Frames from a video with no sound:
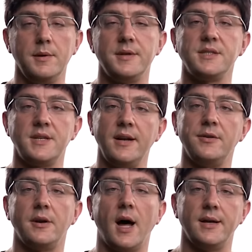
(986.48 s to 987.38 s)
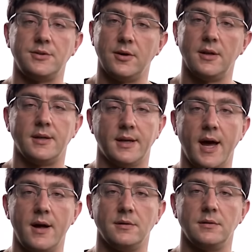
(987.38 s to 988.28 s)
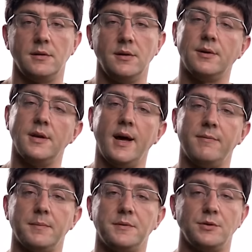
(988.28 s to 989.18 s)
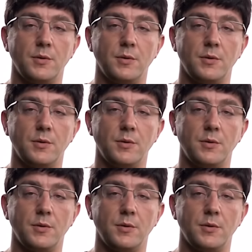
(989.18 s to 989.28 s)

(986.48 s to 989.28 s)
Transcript: With a standard iToilet account, you can have up to